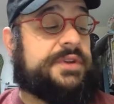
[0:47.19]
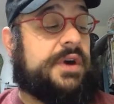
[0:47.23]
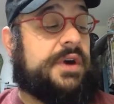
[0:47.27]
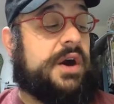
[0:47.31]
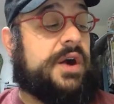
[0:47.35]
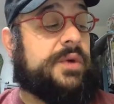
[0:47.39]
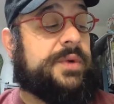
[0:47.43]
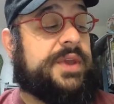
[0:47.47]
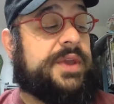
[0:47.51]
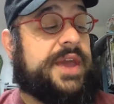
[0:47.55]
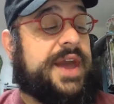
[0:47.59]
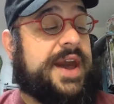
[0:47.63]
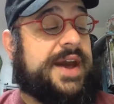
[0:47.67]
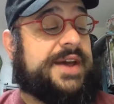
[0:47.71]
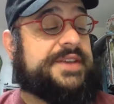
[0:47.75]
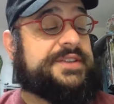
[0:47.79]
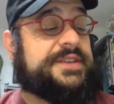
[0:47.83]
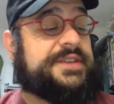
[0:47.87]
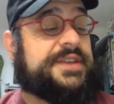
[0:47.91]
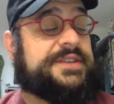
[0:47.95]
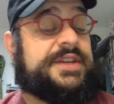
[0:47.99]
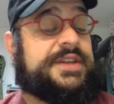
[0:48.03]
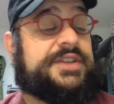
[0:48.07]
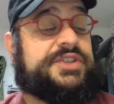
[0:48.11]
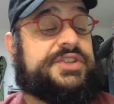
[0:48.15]
All we
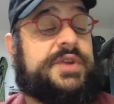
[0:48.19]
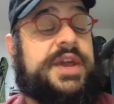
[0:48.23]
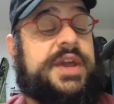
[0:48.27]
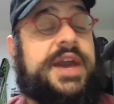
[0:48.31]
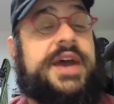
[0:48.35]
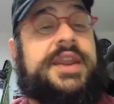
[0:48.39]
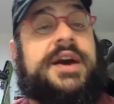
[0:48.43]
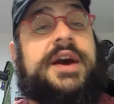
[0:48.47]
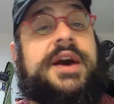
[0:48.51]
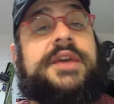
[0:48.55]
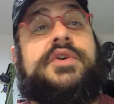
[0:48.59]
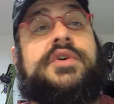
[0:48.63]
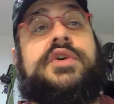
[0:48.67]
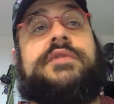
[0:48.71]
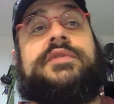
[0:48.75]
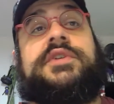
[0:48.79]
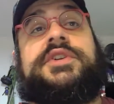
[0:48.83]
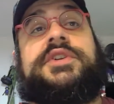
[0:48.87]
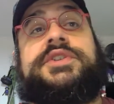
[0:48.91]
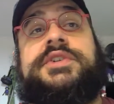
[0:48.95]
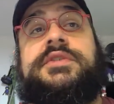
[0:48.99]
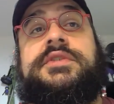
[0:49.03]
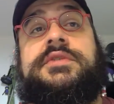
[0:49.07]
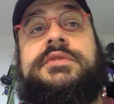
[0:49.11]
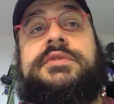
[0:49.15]
ask is that you head on
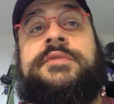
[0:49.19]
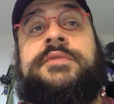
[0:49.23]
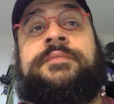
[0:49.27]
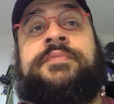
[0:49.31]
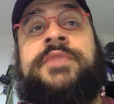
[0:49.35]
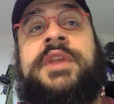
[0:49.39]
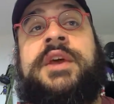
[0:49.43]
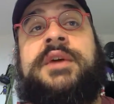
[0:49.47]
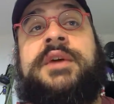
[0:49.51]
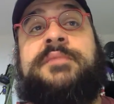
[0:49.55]
over to